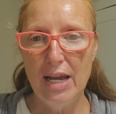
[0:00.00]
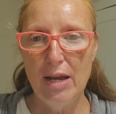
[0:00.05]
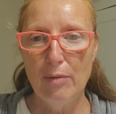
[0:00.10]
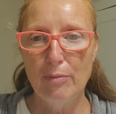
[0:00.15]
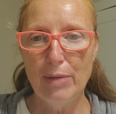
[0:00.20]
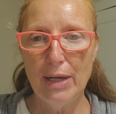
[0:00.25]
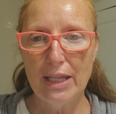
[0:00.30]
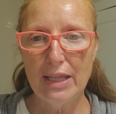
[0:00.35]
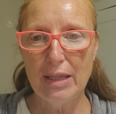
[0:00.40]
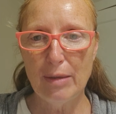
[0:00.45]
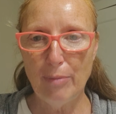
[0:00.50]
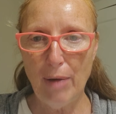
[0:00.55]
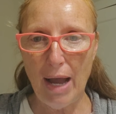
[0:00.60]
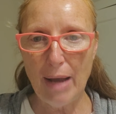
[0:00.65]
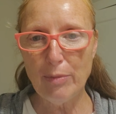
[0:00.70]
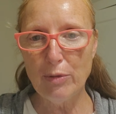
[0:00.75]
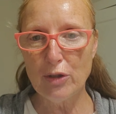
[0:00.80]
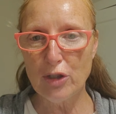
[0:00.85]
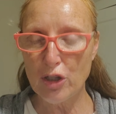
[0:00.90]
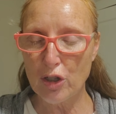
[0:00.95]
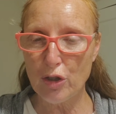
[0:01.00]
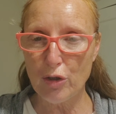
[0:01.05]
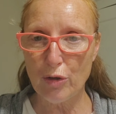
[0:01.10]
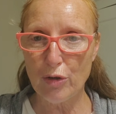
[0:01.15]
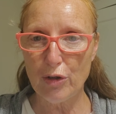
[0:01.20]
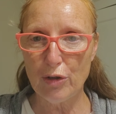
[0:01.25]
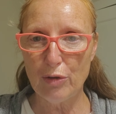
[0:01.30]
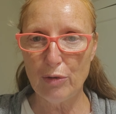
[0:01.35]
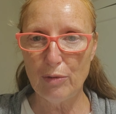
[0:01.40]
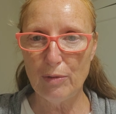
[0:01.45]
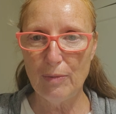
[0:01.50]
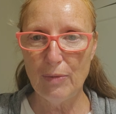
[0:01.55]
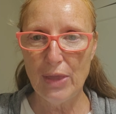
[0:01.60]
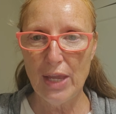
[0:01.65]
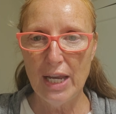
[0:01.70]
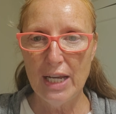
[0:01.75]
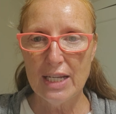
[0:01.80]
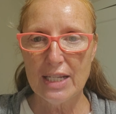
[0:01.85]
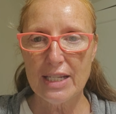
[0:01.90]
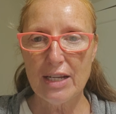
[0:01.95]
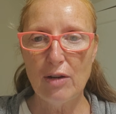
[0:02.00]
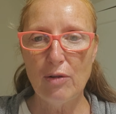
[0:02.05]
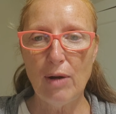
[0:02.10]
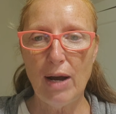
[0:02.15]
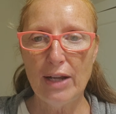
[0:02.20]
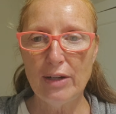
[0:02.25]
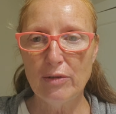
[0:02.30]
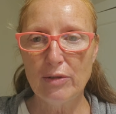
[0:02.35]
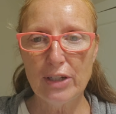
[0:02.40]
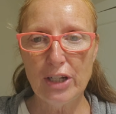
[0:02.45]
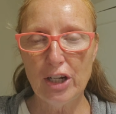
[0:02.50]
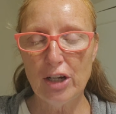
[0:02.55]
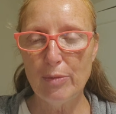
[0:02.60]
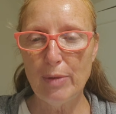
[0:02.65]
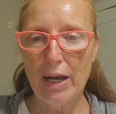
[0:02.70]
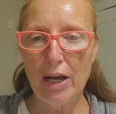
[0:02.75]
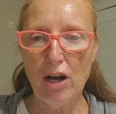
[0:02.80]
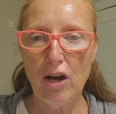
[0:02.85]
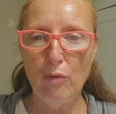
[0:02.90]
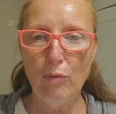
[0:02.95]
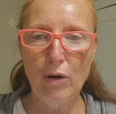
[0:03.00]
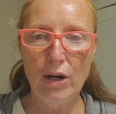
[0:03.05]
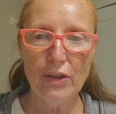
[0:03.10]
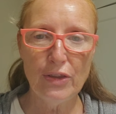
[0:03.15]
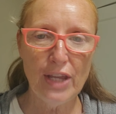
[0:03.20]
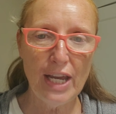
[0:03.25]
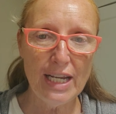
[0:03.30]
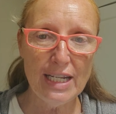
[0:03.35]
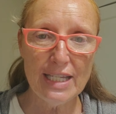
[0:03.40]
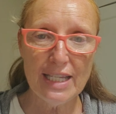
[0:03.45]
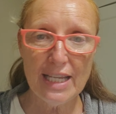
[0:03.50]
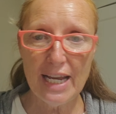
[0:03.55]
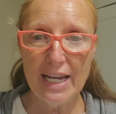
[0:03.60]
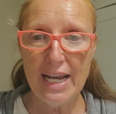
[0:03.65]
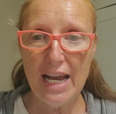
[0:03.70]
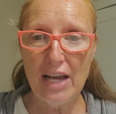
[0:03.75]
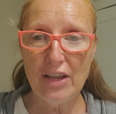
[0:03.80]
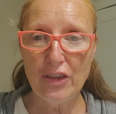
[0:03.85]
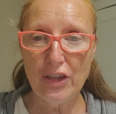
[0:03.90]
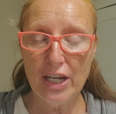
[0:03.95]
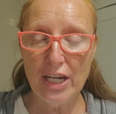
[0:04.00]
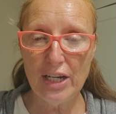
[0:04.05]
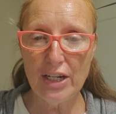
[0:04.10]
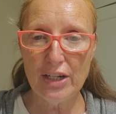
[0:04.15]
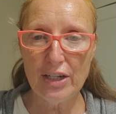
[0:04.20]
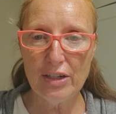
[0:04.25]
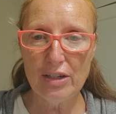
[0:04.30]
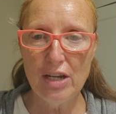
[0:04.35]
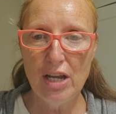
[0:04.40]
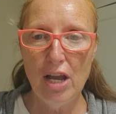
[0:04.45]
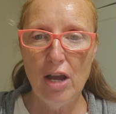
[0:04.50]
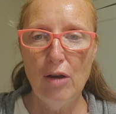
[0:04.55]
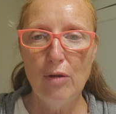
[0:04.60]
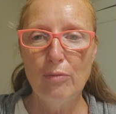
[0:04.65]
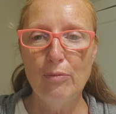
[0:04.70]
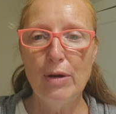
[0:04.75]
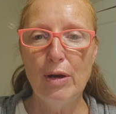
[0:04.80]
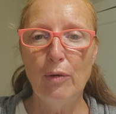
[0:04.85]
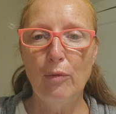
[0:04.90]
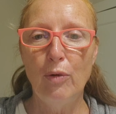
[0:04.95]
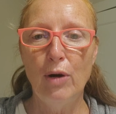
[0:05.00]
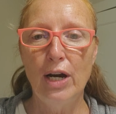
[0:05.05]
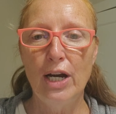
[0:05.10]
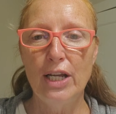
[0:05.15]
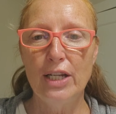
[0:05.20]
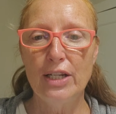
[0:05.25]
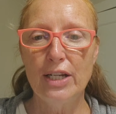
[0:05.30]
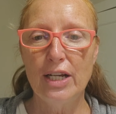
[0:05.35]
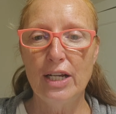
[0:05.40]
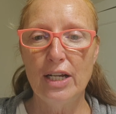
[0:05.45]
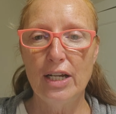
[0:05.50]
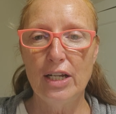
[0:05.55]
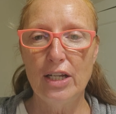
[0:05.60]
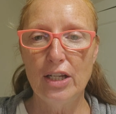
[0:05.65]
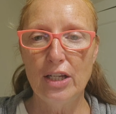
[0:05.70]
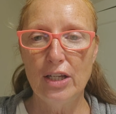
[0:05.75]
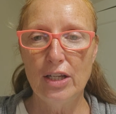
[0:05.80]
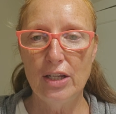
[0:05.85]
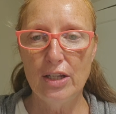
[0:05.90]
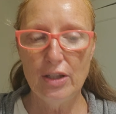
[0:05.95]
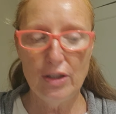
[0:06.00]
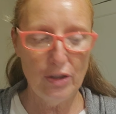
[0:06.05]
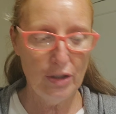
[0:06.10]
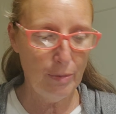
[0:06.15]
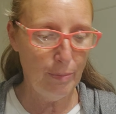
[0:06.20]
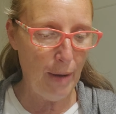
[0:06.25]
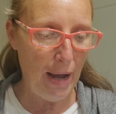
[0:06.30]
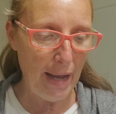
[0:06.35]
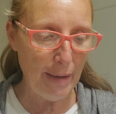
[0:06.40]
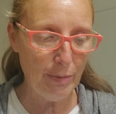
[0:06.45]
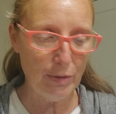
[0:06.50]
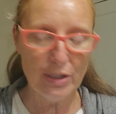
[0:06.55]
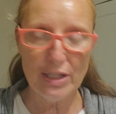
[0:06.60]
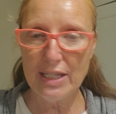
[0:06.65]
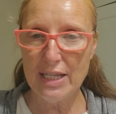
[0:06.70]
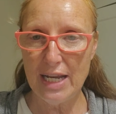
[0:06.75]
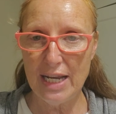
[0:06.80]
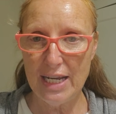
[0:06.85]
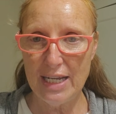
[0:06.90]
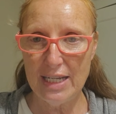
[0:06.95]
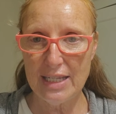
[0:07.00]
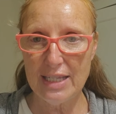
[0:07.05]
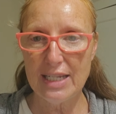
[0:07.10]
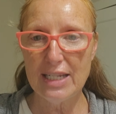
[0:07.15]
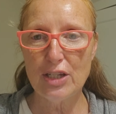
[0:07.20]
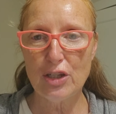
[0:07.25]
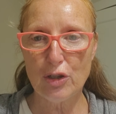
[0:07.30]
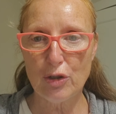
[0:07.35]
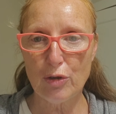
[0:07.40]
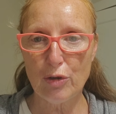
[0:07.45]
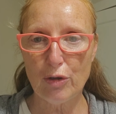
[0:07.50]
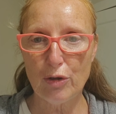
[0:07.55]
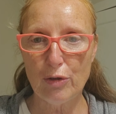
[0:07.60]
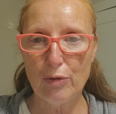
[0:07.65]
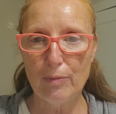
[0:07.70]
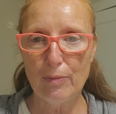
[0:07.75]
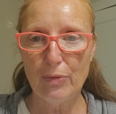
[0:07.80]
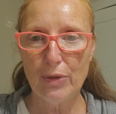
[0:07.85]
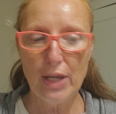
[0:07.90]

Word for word: But the Bible's true. So I don't care about what they say out there, but what the Bible says is true.